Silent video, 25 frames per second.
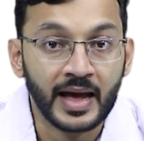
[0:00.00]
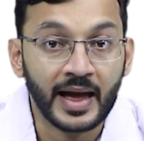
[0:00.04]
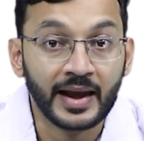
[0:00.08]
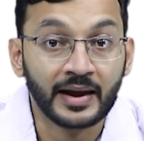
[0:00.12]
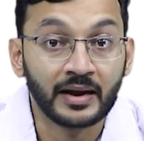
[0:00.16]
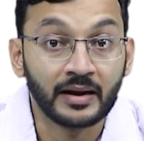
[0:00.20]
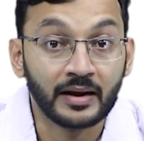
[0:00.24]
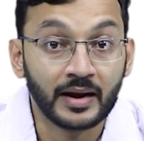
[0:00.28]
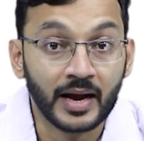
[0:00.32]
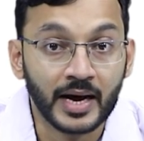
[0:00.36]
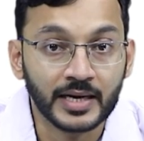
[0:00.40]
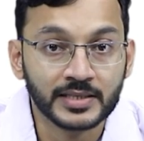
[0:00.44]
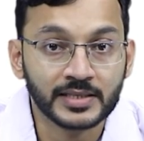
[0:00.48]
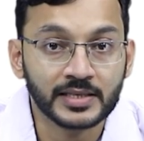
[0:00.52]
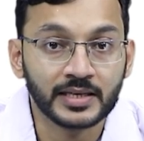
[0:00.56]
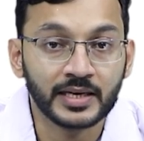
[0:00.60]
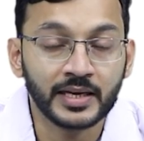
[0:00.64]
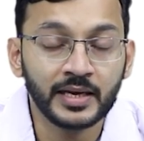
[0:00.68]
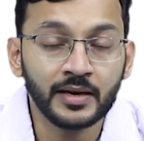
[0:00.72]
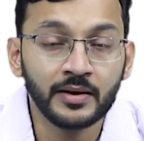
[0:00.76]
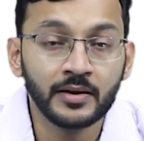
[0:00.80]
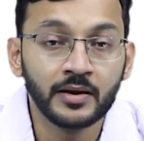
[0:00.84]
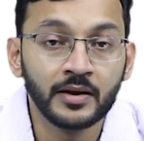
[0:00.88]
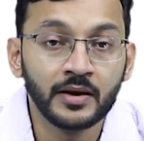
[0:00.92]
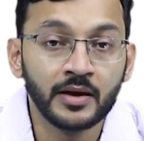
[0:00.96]
And
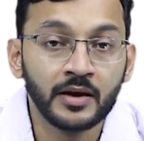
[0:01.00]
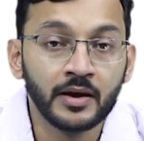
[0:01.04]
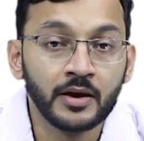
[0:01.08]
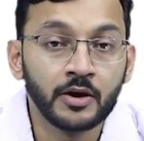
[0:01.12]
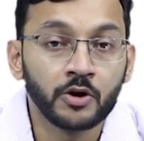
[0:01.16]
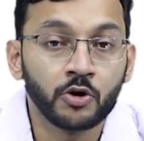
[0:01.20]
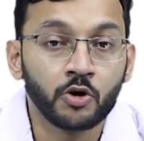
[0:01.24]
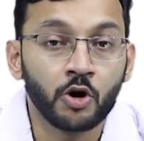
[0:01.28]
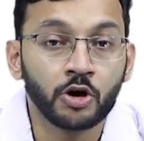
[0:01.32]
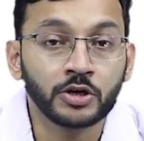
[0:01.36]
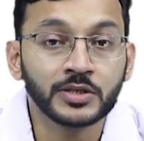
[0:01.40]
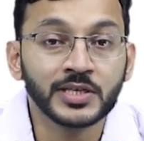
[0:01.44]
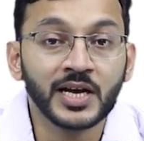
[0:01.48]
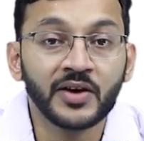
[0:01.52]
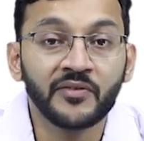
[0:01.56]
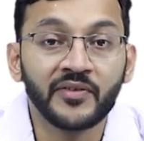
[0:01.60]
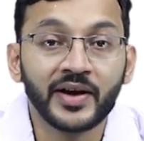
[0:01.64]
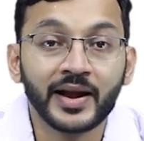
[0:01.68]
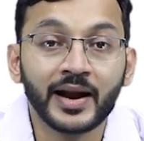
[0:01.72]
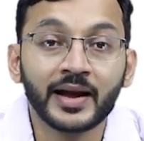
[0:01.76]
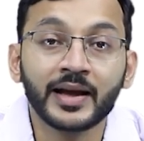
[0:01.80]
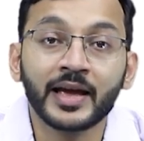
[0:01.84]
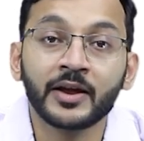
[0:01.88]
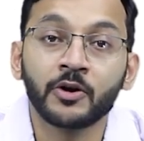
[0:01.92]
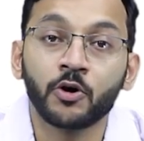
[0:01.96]
lastly, coxa
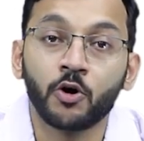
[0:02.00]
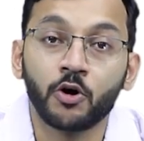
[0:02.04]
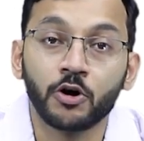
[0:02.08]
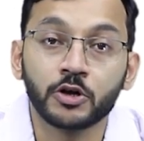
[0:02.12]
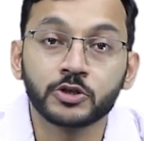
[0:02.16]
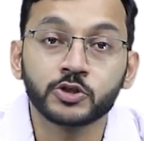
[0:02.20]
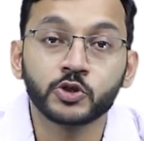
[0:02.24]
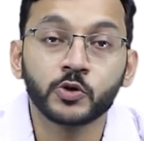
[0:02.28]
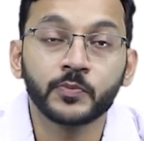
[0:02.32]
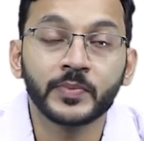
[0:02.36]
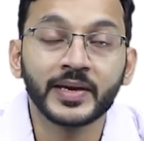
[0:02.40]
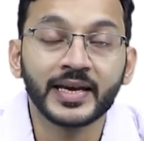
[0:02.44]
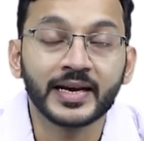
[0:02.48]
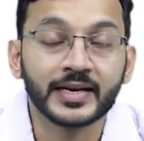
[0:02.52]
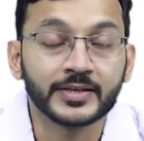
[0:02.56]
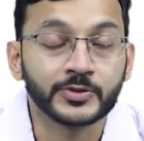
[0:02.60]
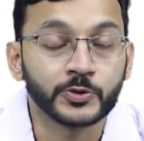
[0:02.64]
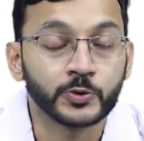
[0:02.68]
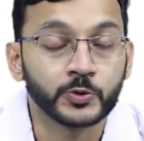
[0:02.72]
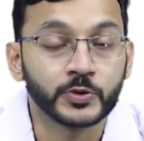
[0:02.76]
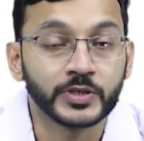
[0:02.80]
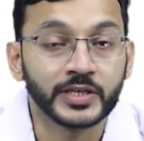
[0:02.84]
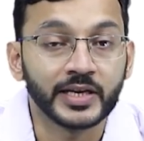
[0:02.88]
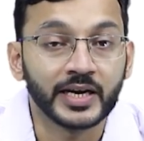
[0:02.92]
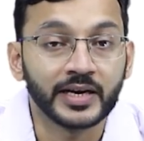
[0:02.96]
vara can also be
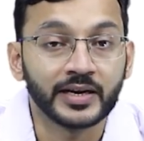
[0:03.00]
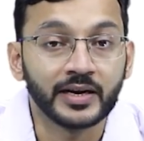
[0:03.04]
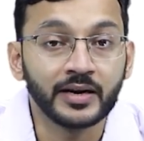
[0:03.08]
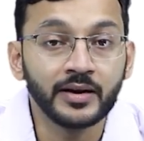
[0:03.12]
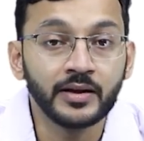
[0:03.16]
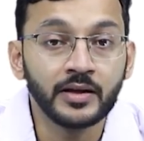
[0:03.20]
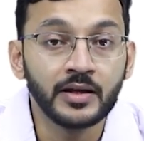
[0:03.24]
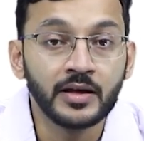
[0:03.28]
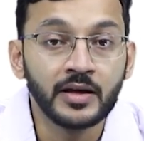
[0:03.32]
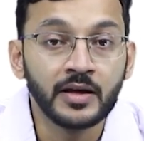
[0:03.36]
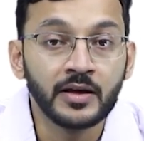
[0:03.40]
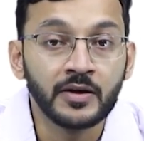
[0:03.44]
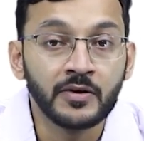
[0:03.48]
associated